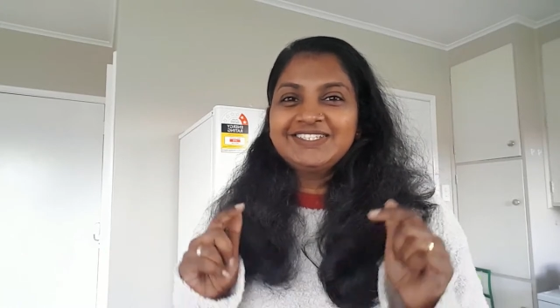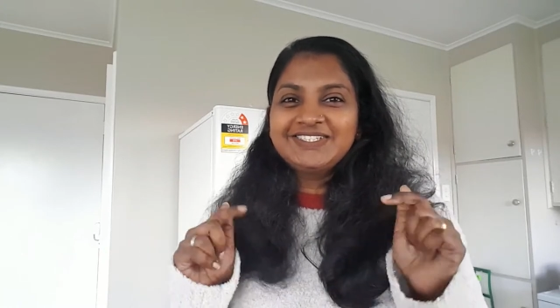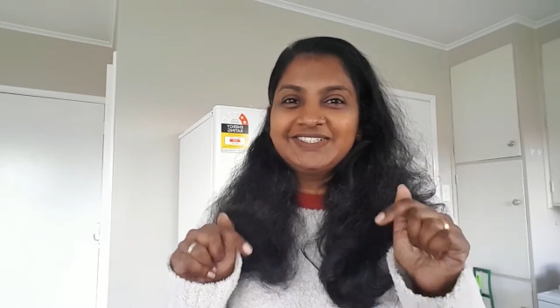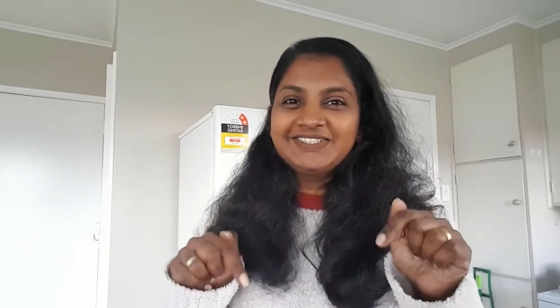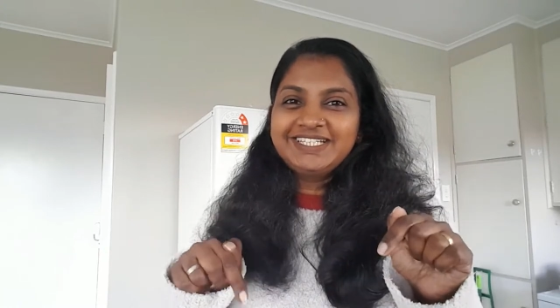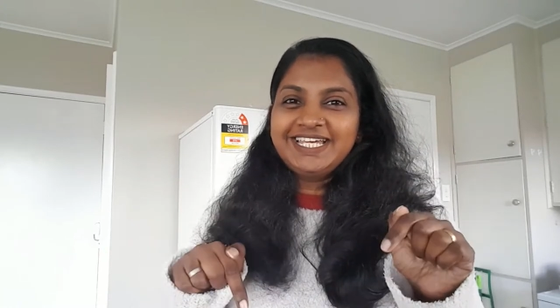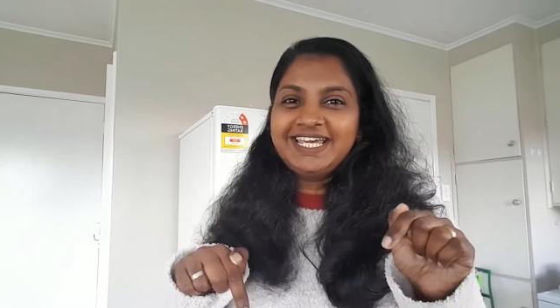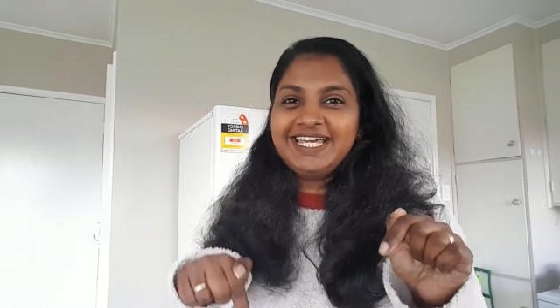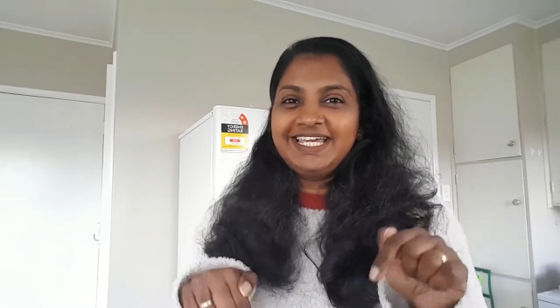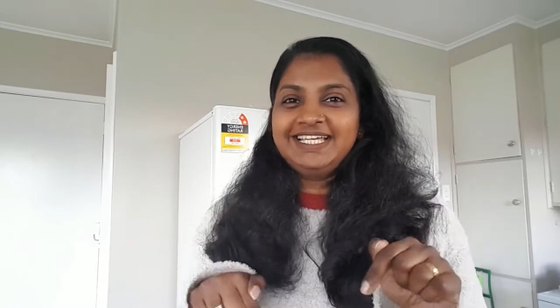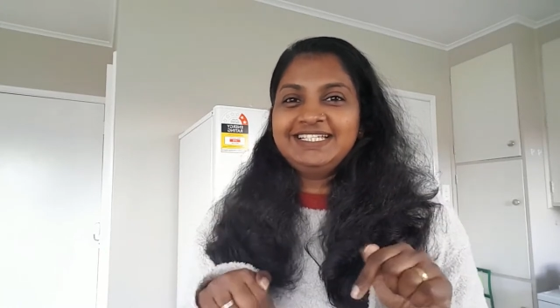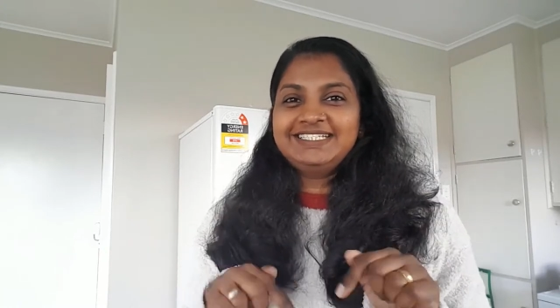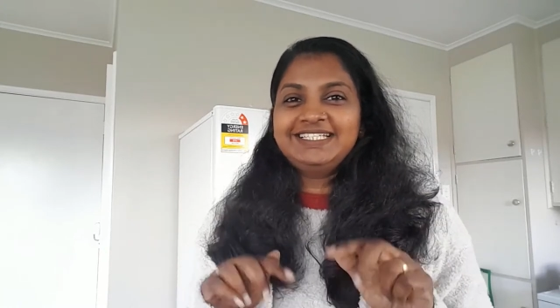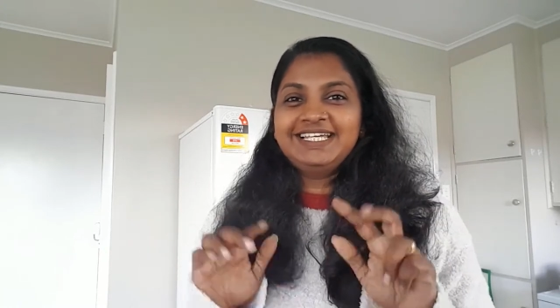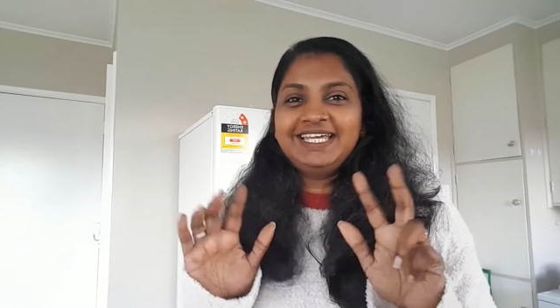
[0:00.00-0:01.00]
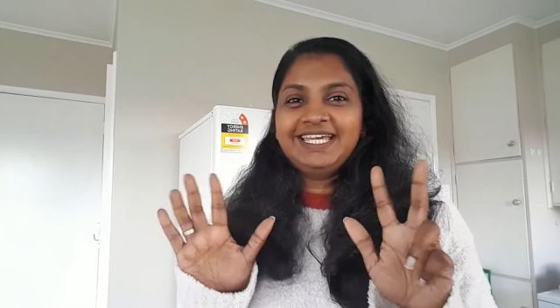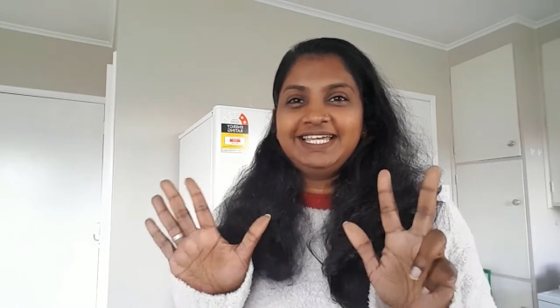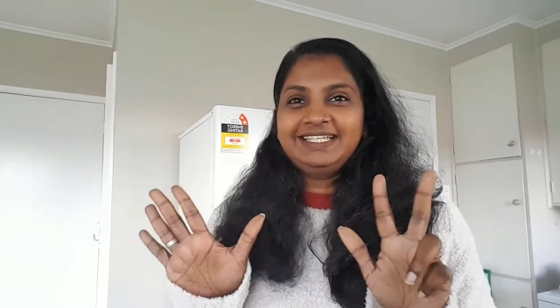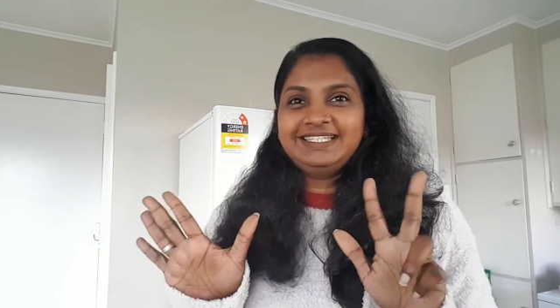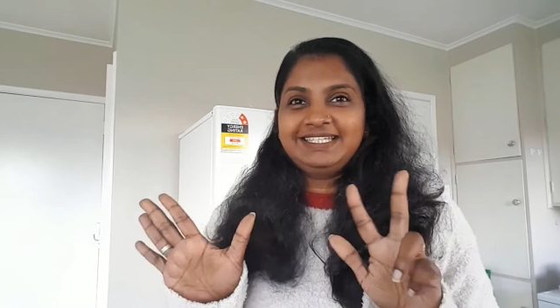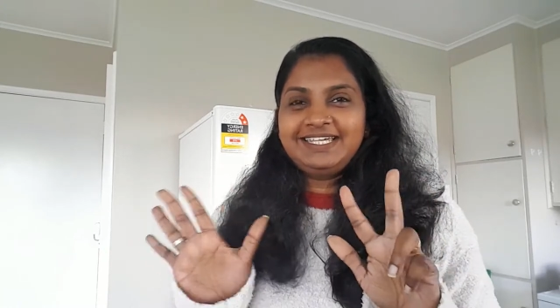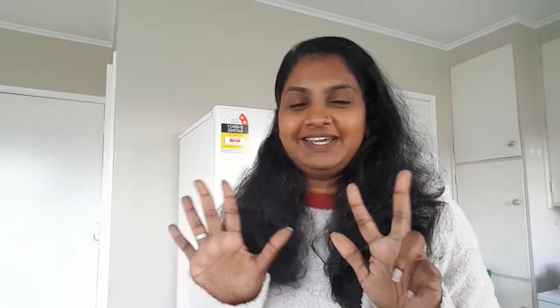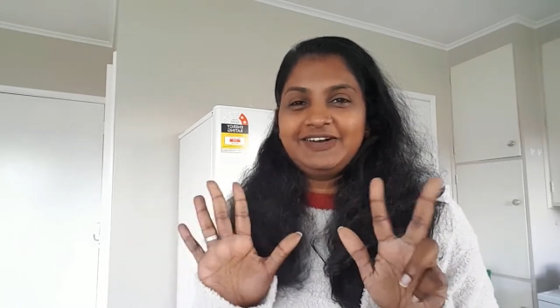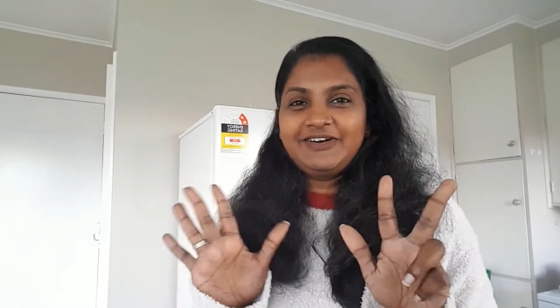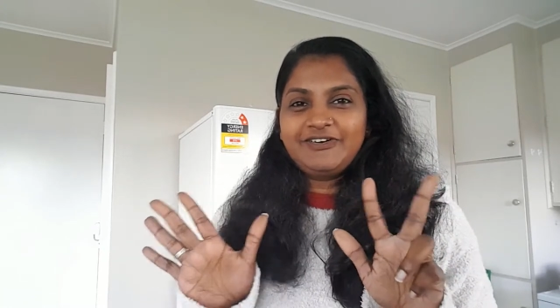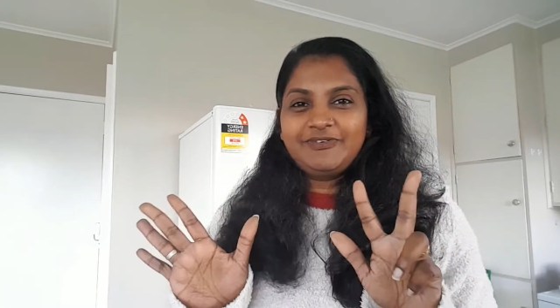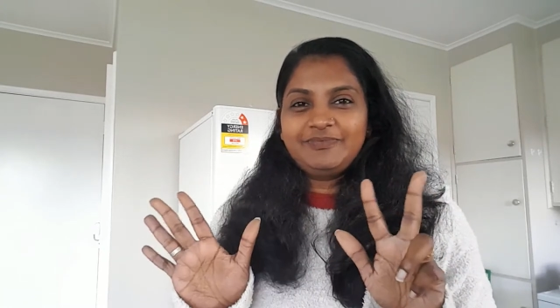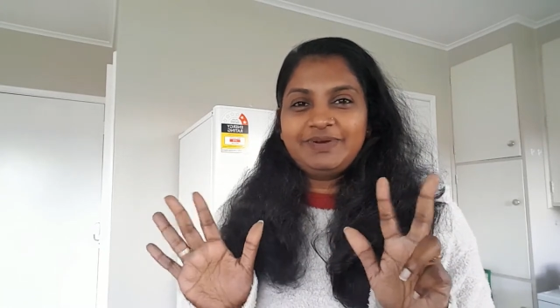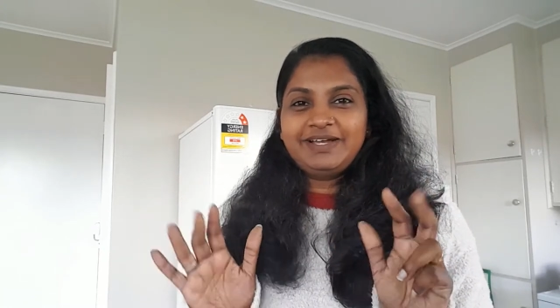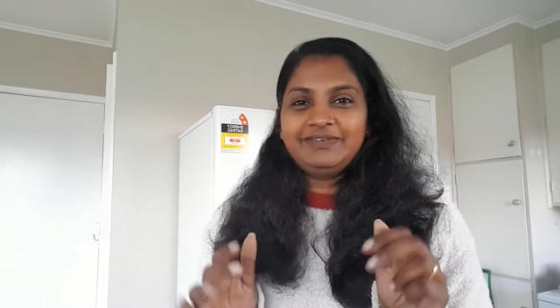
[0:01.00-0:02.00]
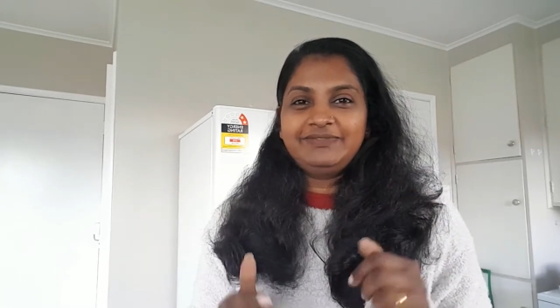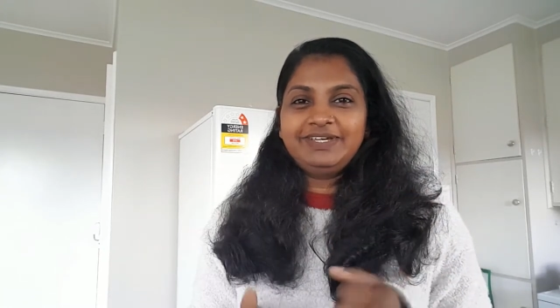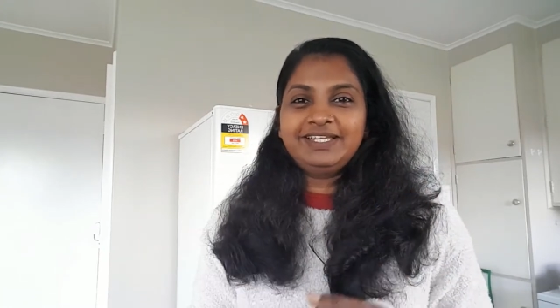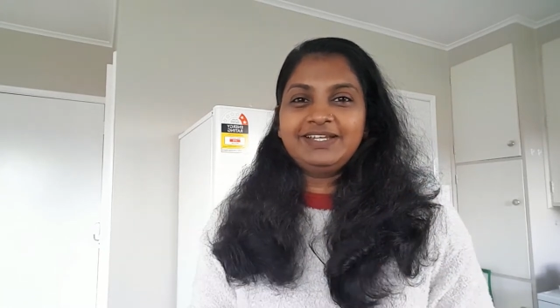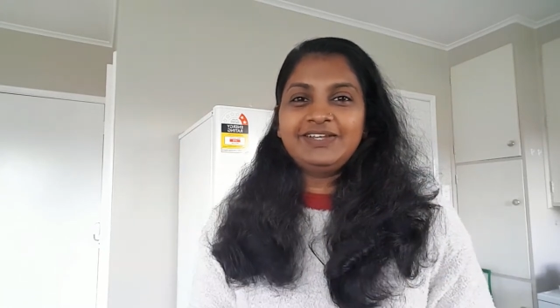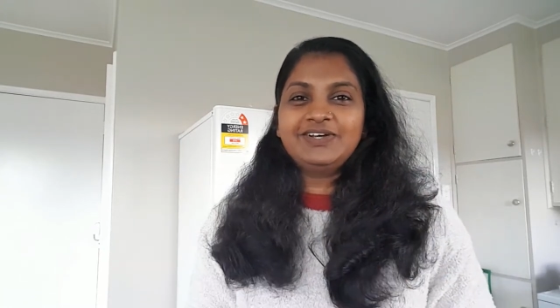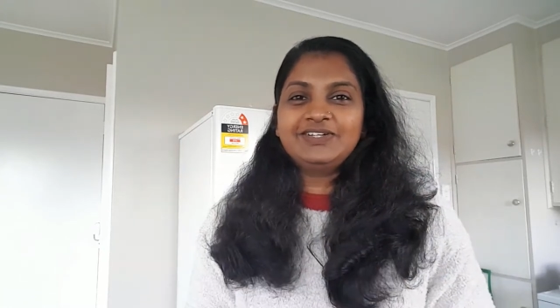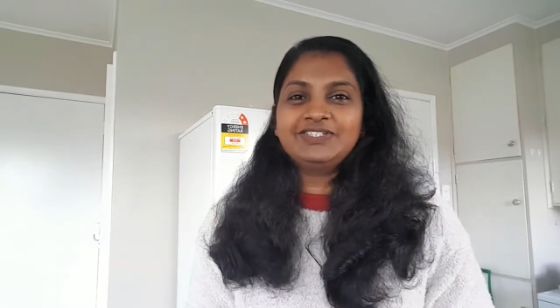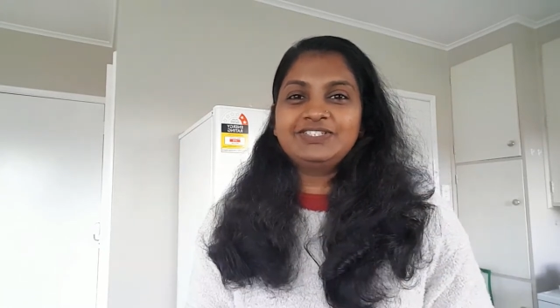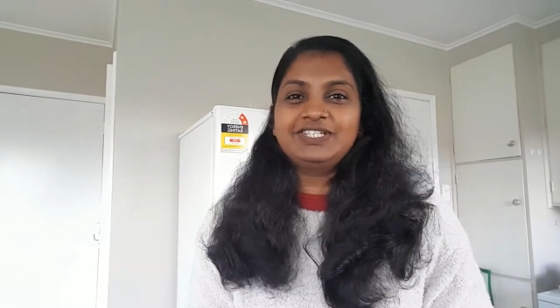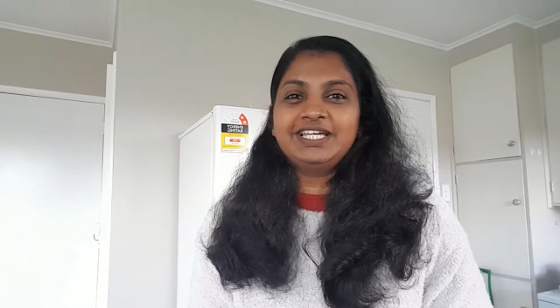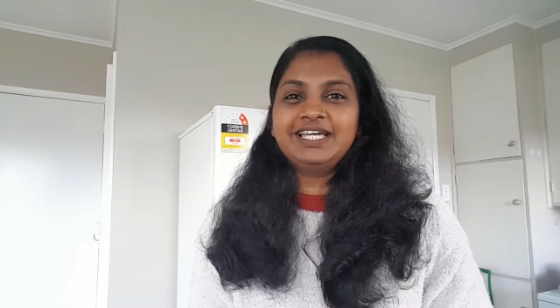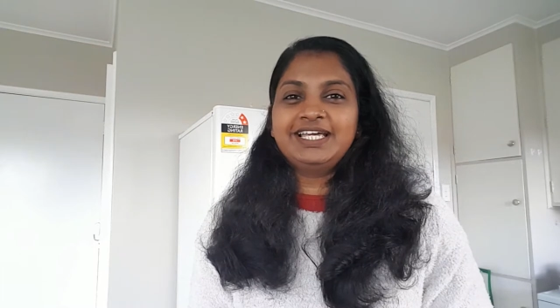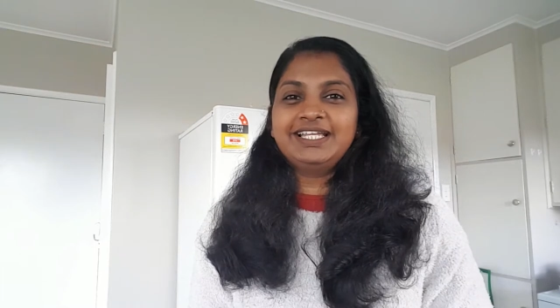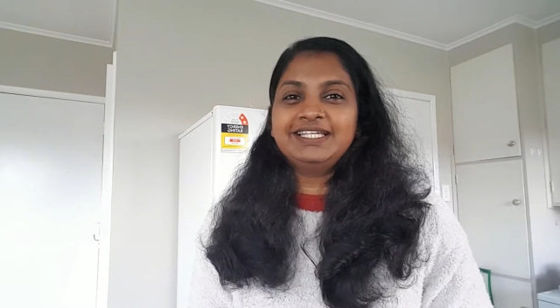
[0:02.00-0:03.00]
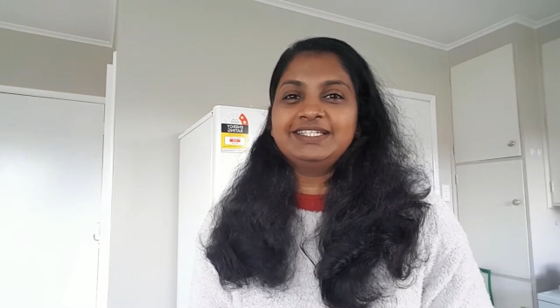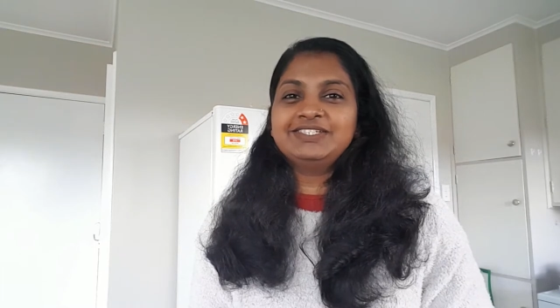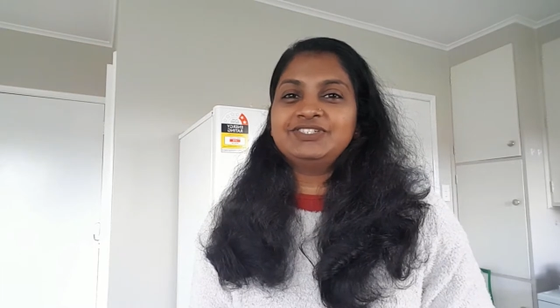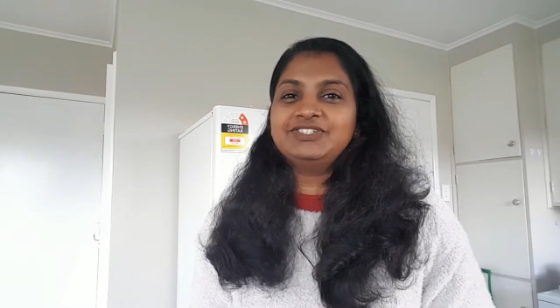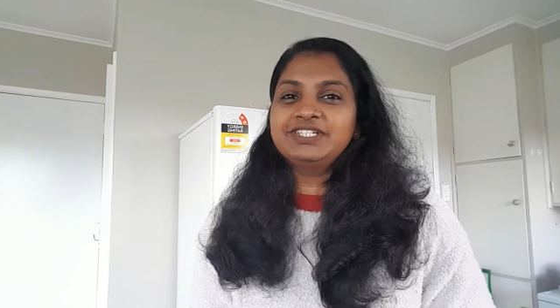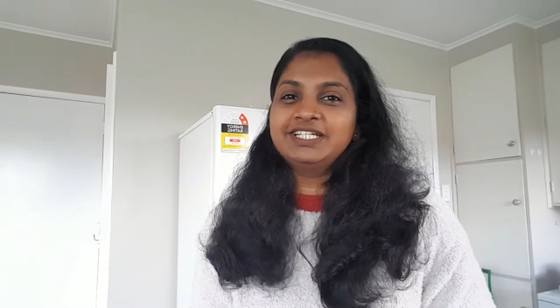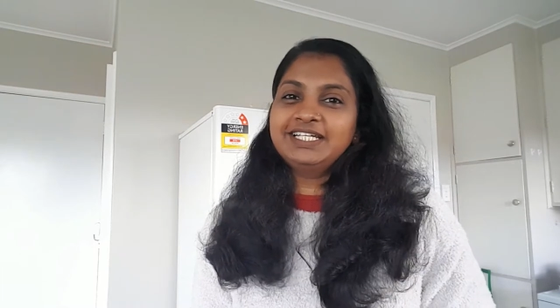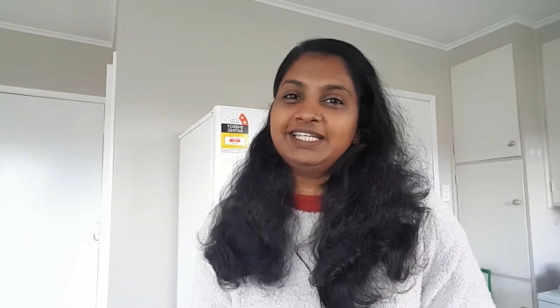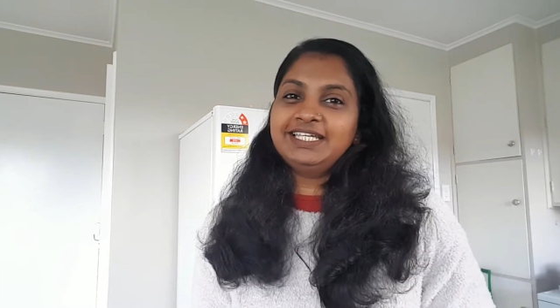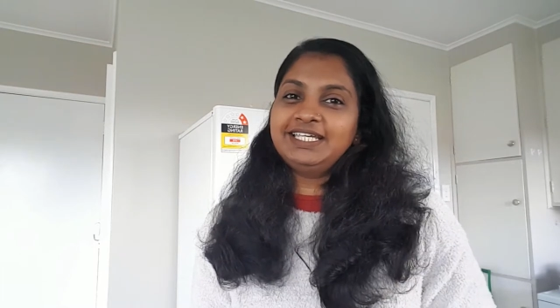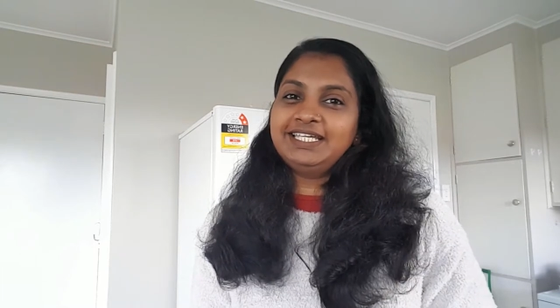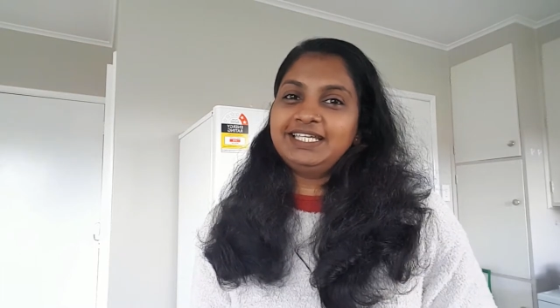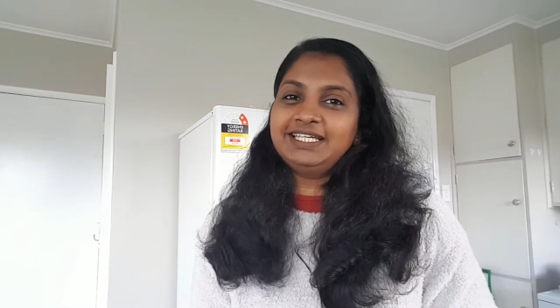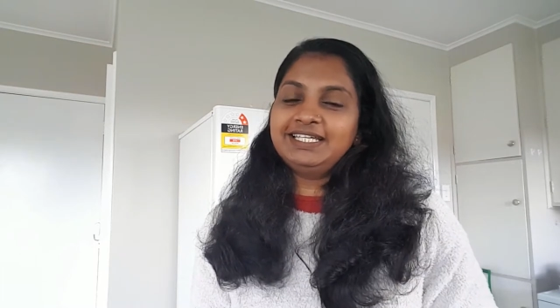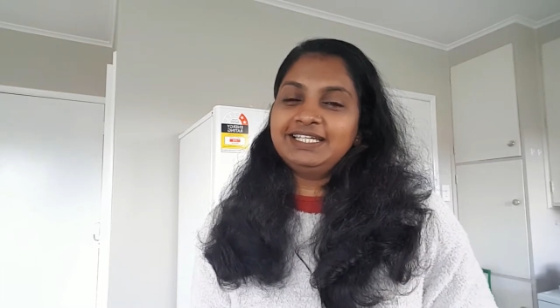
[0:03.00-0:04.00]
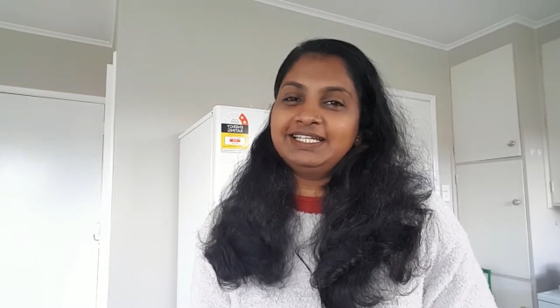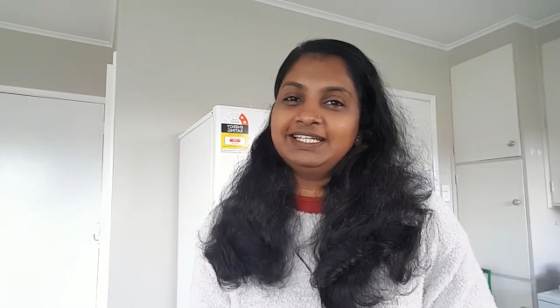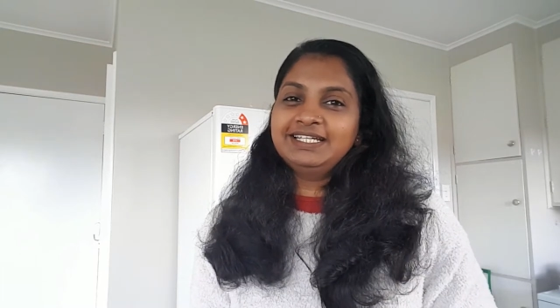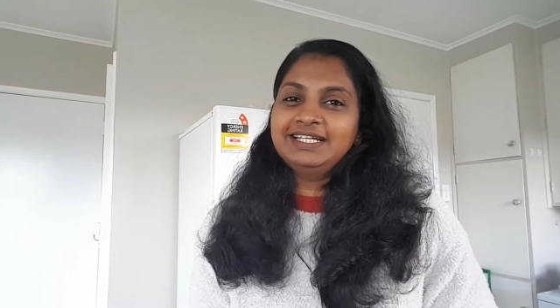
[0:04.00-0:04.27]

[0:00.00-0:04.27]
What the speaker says: Today is the 8th day of my weight loss challenge journey.